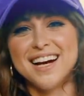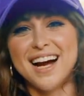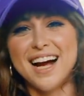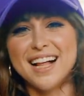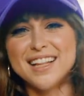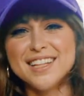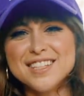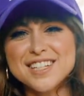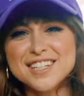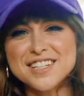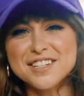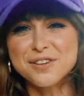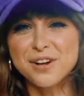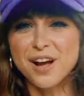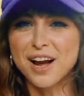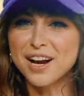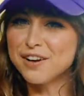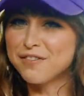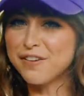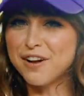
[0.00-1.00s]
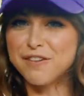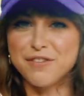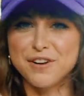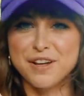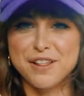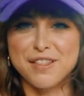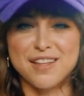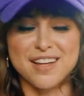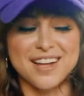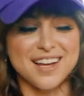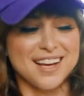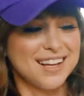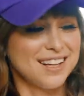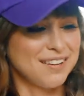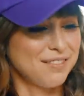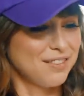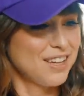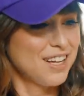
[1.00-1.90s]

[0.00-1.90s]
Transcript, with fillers: I listen to kind of everything.